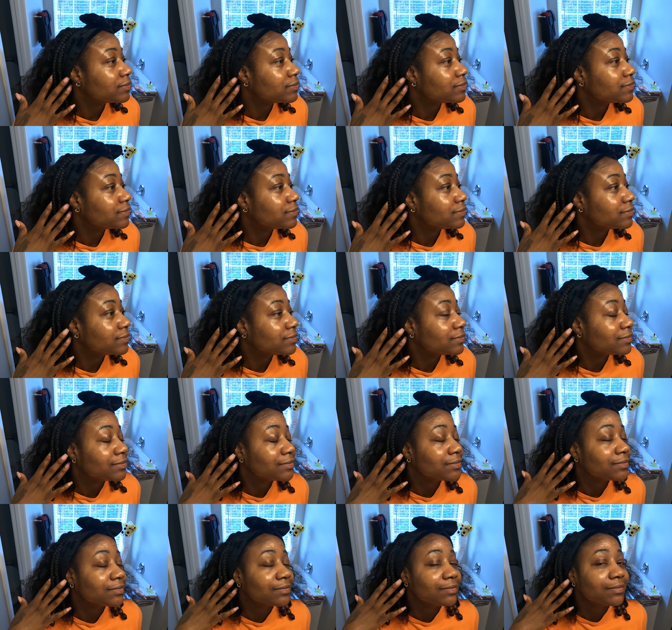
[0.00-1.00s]

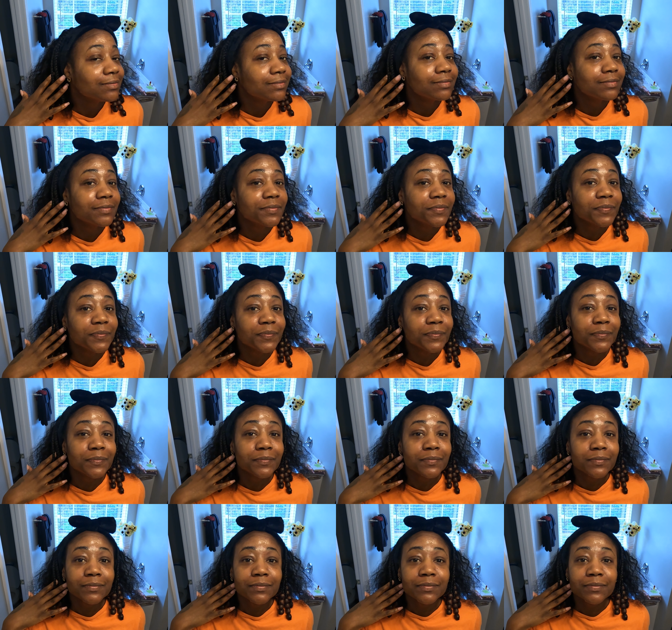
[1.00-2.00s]

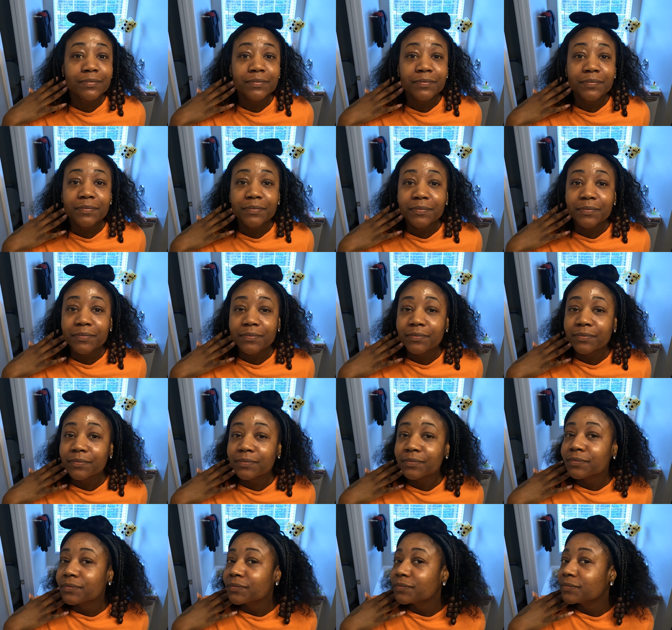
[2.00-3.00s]

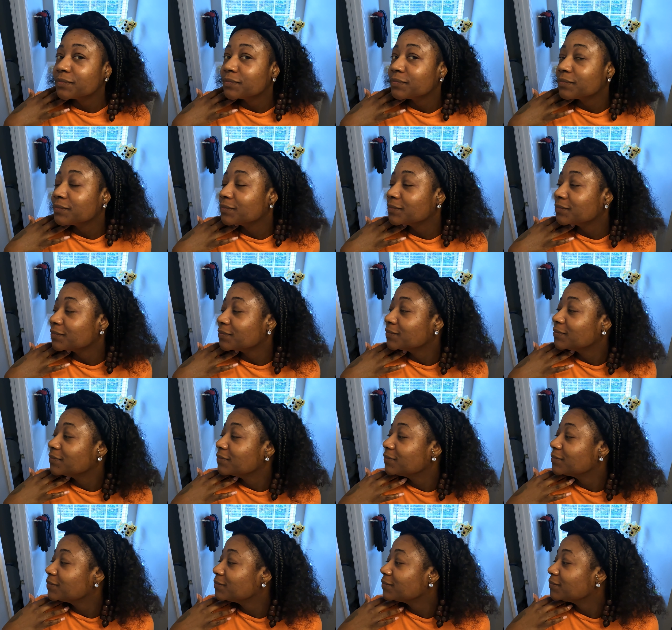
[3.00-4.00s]

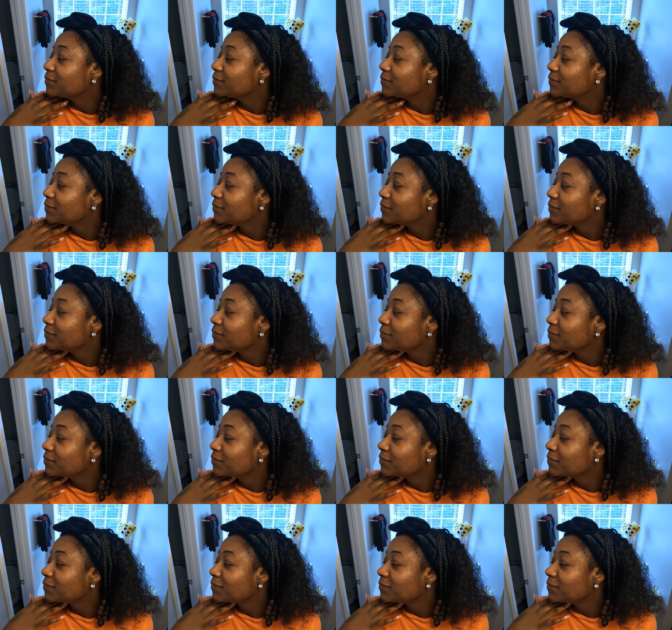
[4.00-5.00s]

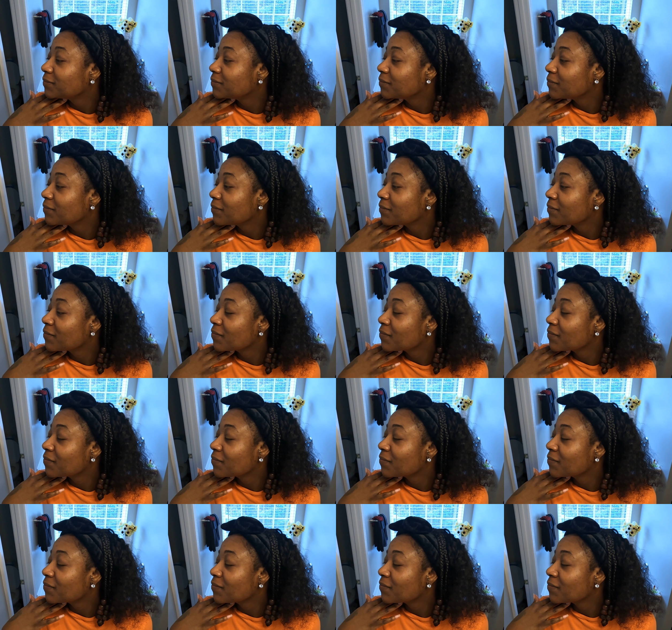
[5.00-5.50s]
(silence)